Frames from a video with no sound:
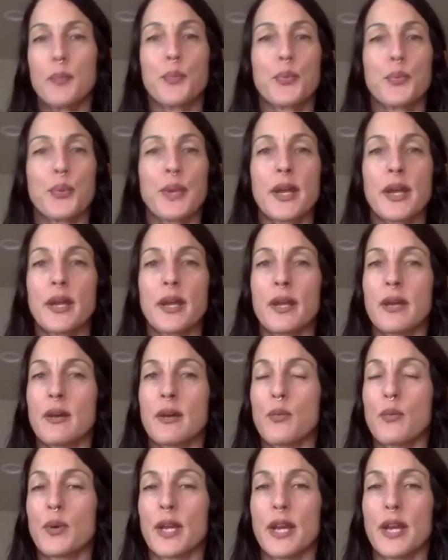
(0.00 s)
Bring
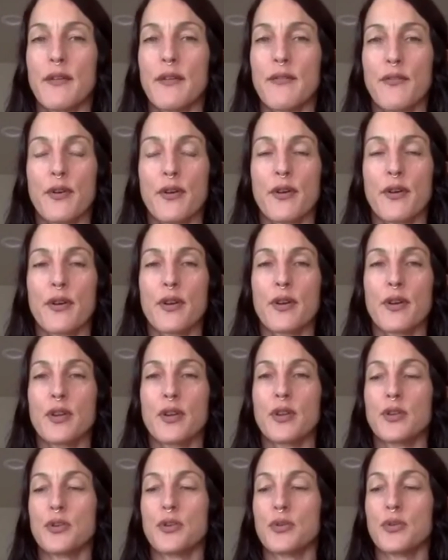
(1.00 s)
whatever
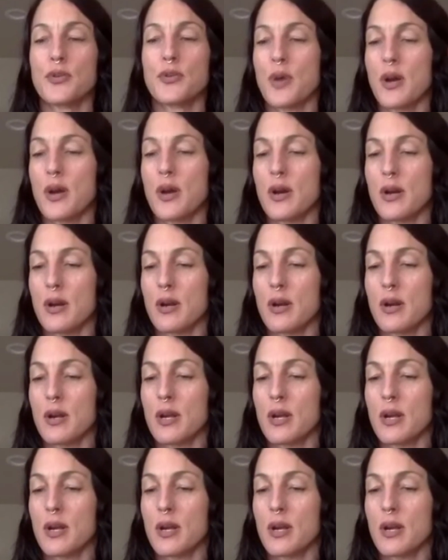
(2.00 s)
you are,